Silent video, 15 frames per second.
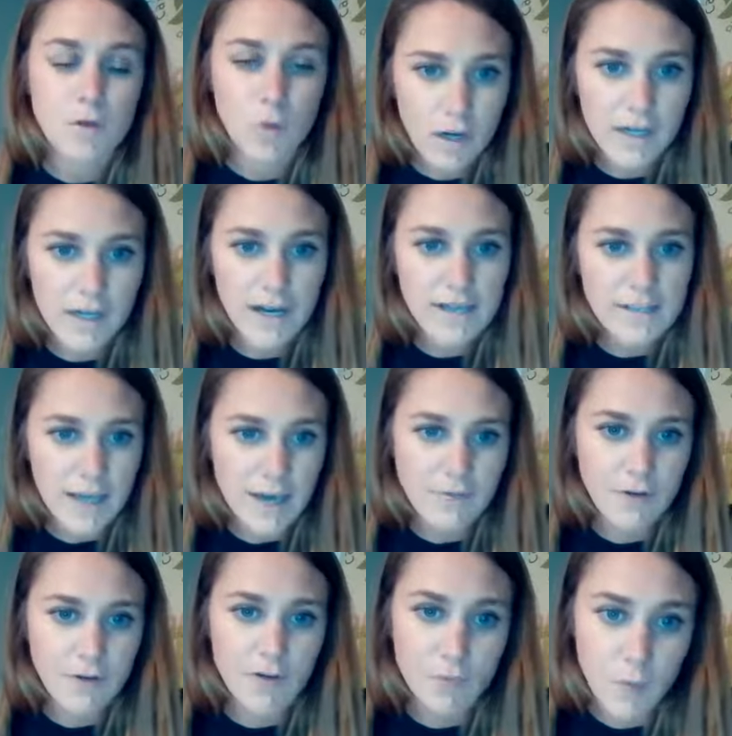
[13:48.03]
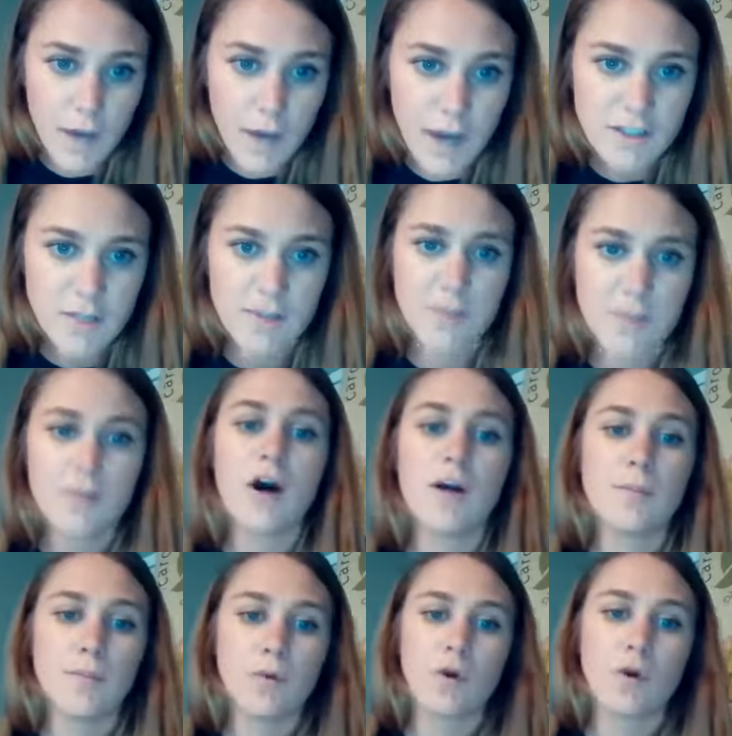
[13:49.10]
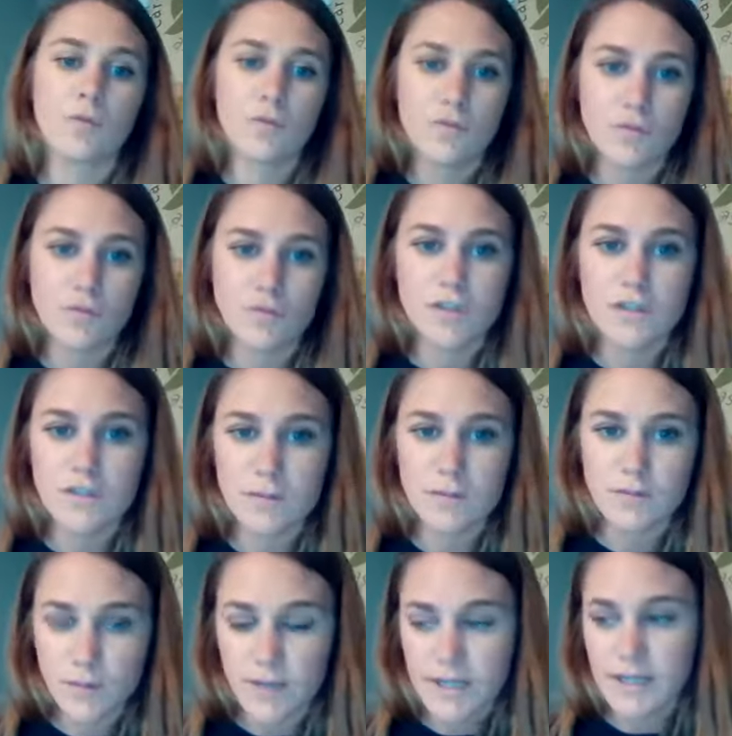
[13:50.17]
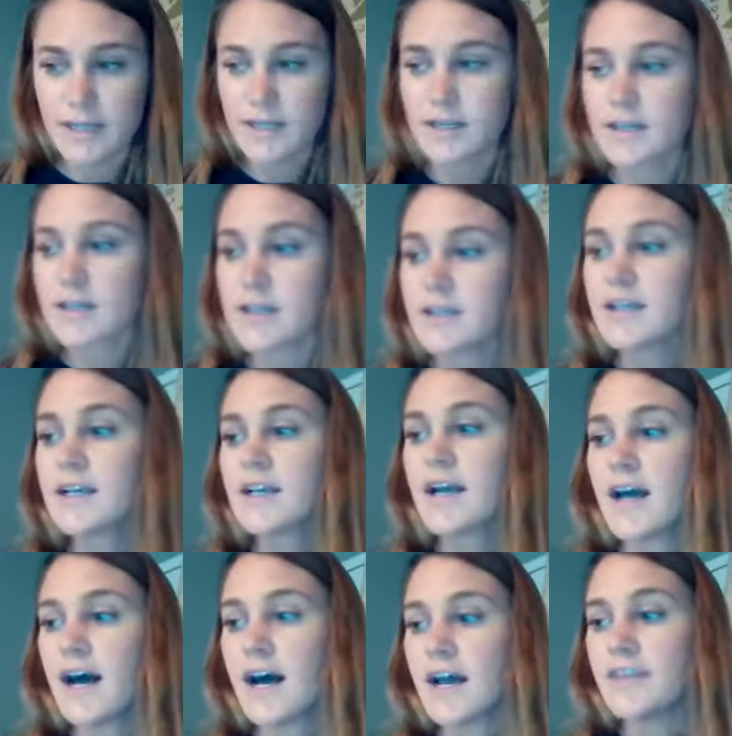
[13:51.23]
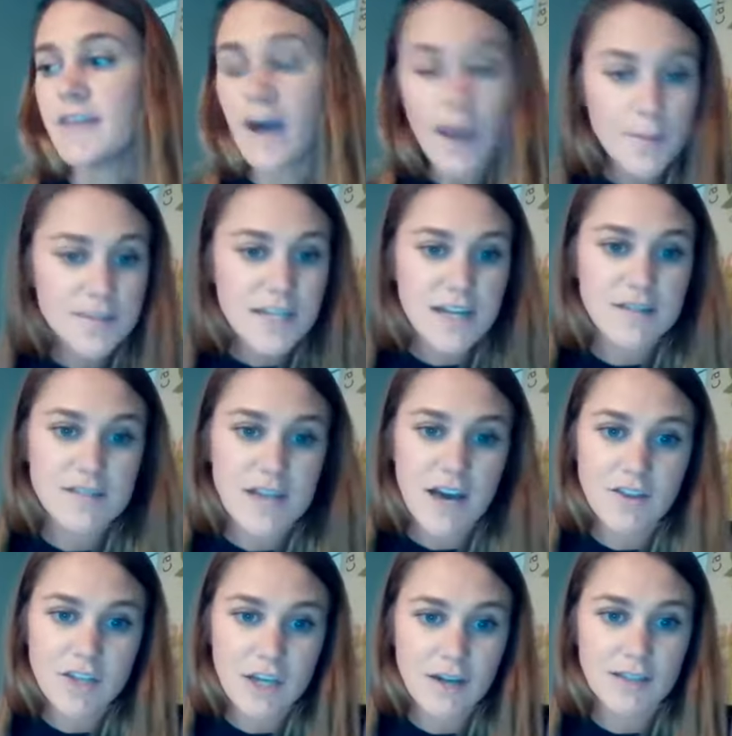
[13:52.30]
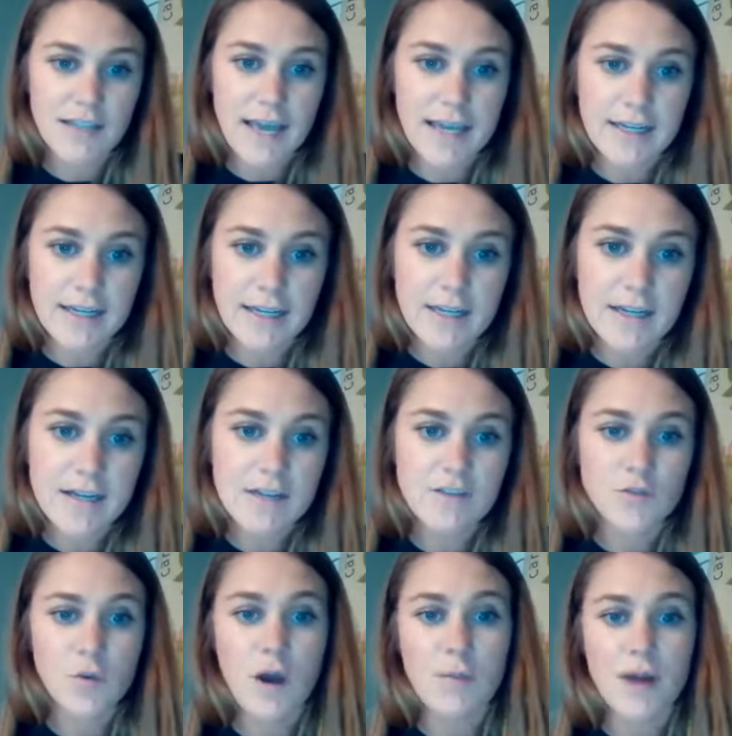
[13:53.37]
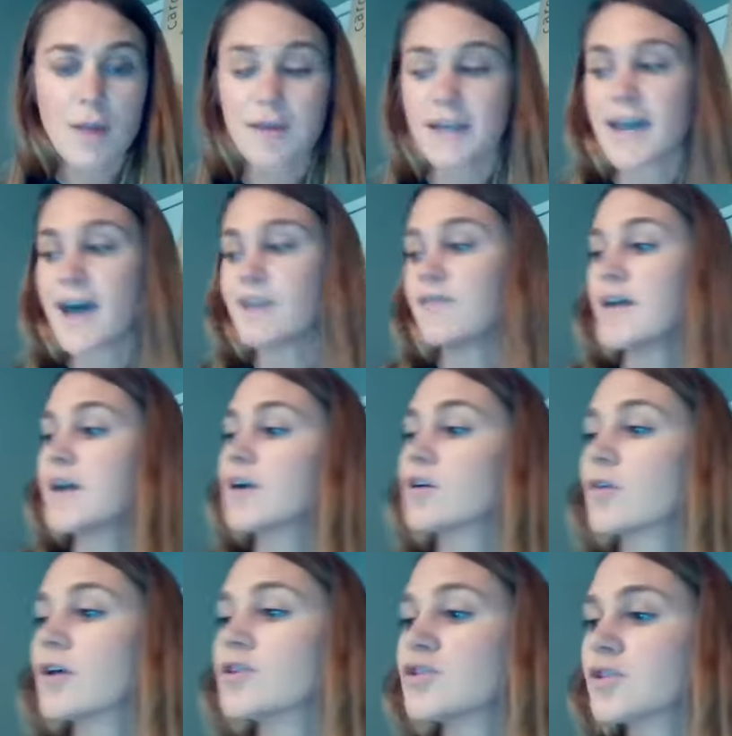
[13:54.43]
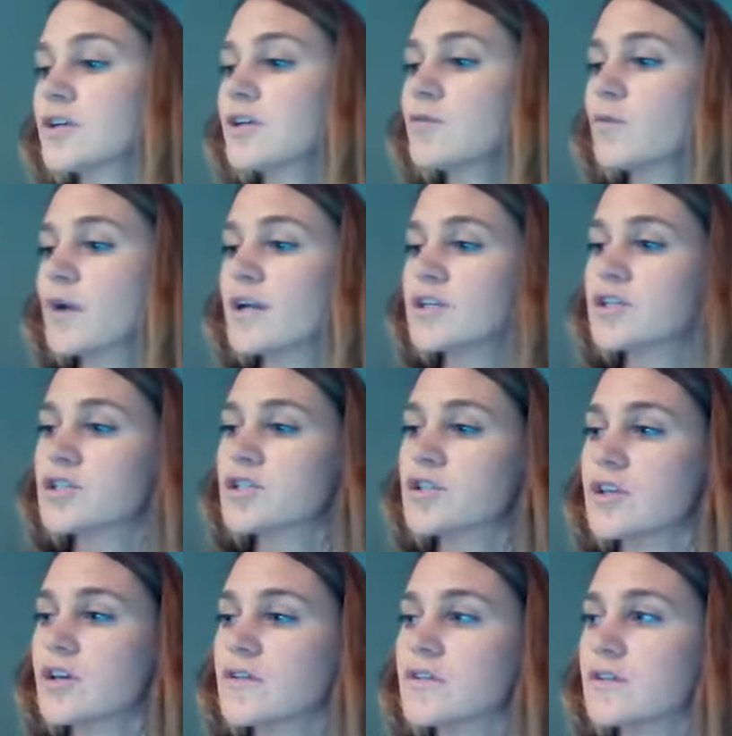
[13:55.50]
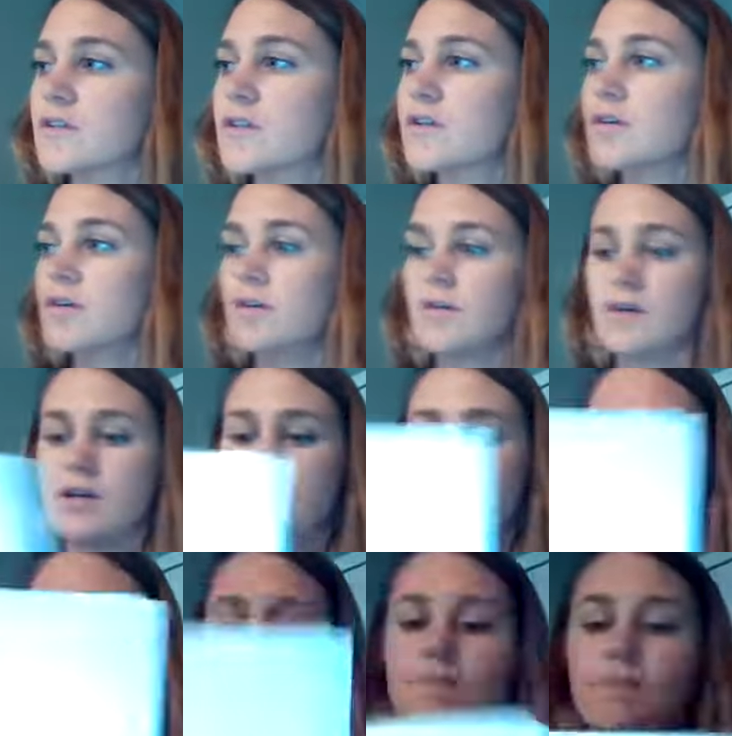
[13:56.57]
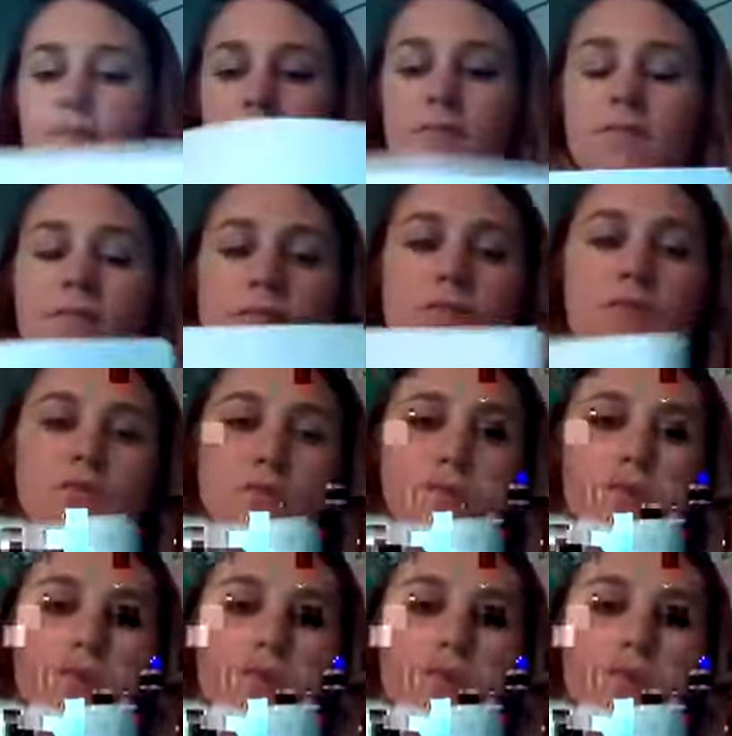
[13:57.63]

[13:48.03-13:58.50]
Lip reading: organizing effort as well to get people on board with food systems planning. In the upstate of South Carolina, Swamp Rabbit Cafe and Grocery, which there's a little, there's a